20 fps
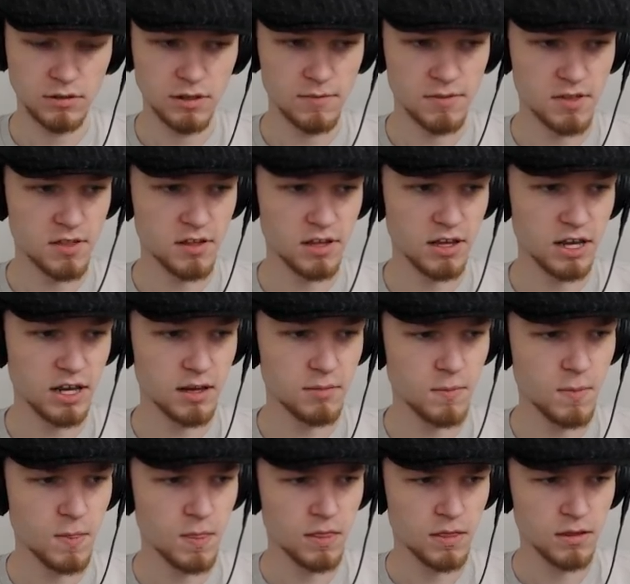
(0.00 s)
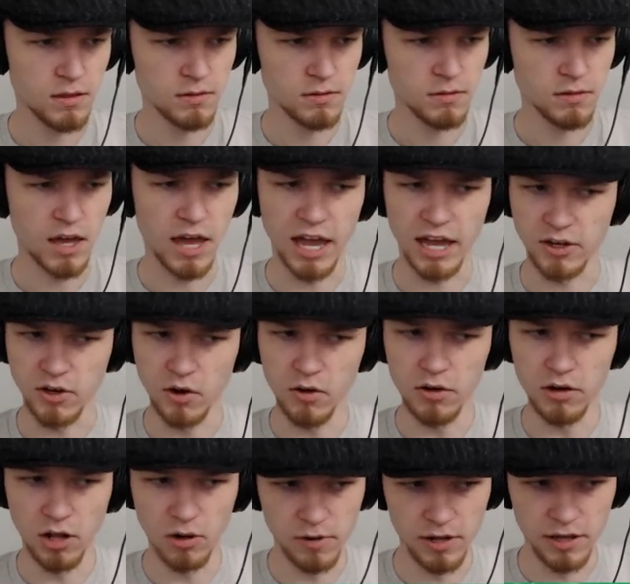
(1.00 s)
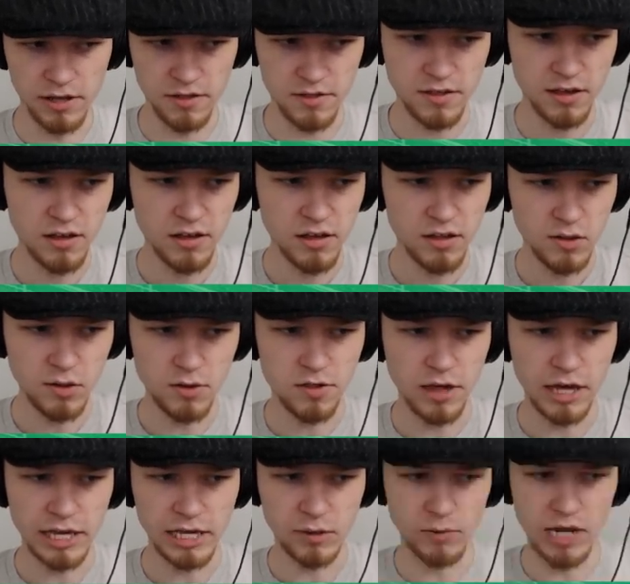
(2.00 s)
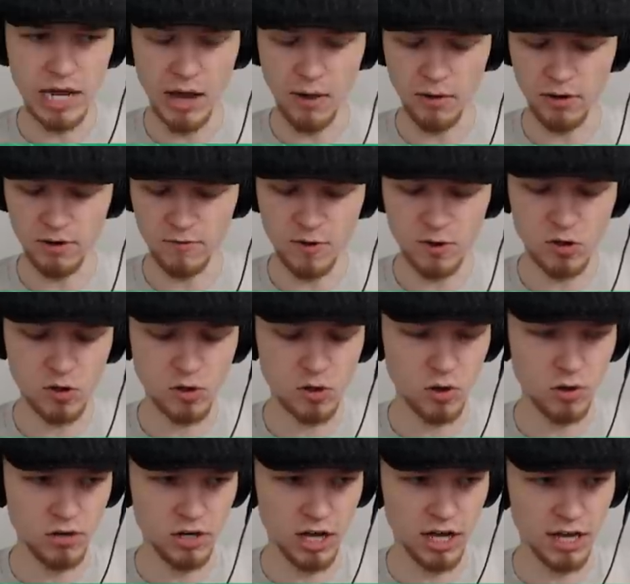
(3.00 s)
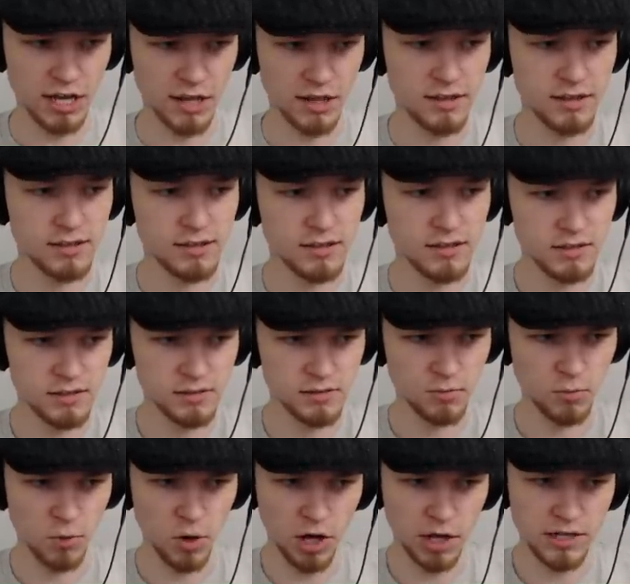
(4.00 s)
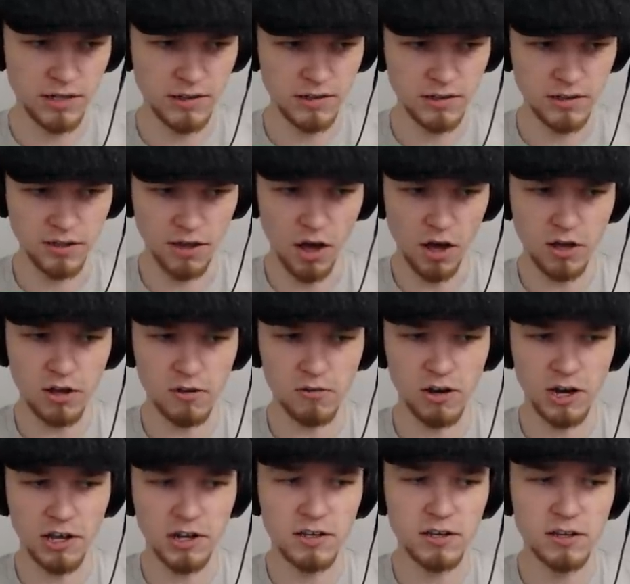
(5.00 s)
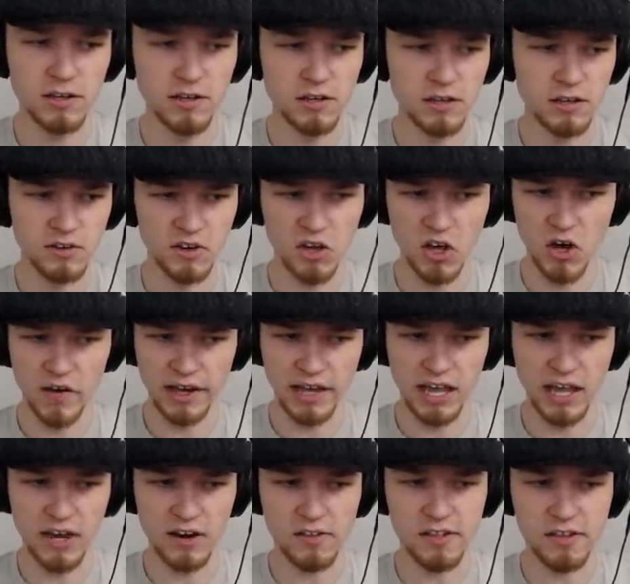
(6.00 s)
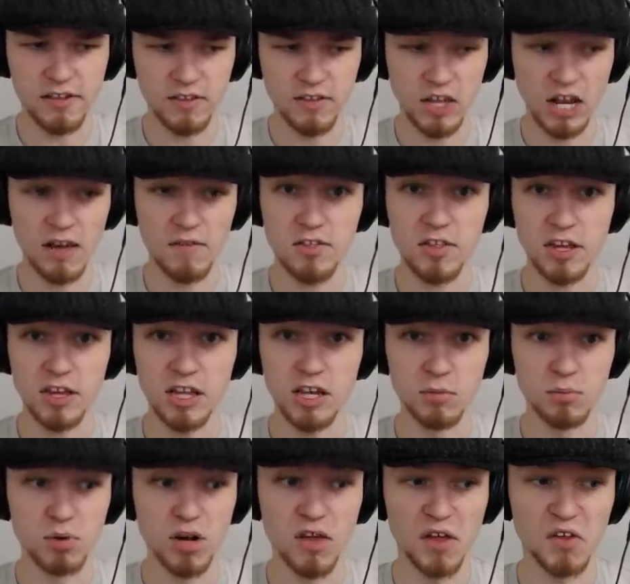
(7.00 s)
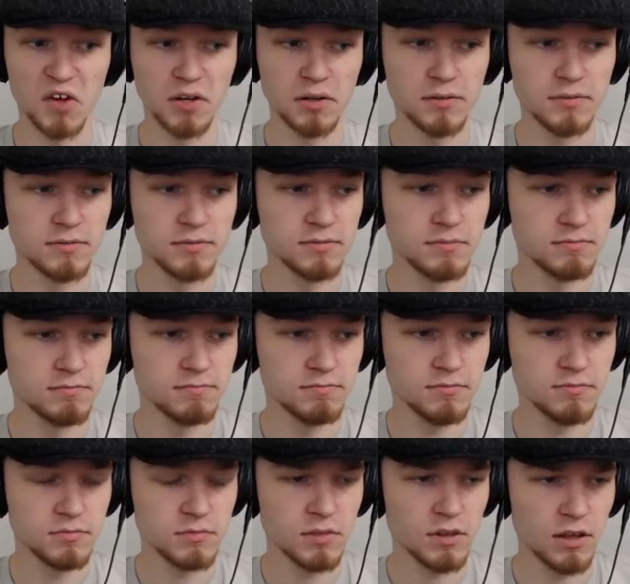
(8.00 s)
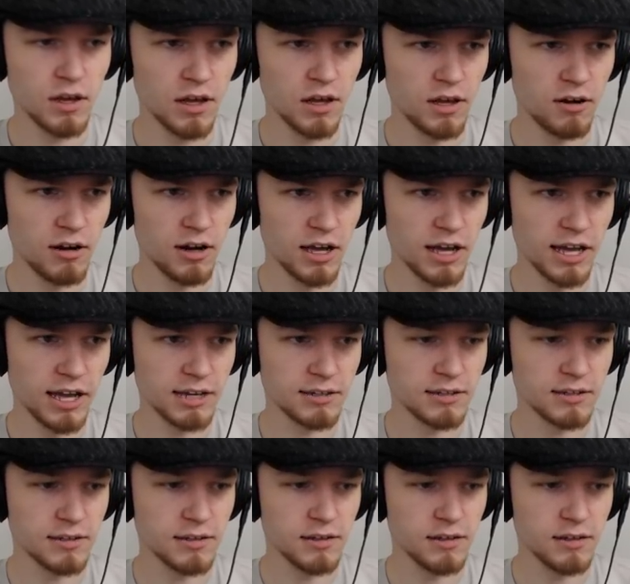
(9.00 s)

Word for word: Have you seen him? Hey, Goro-Riz. Looks like you are now an official Goron. What? Gongoron? No, I cannot say that I have seen him, brother. Alright.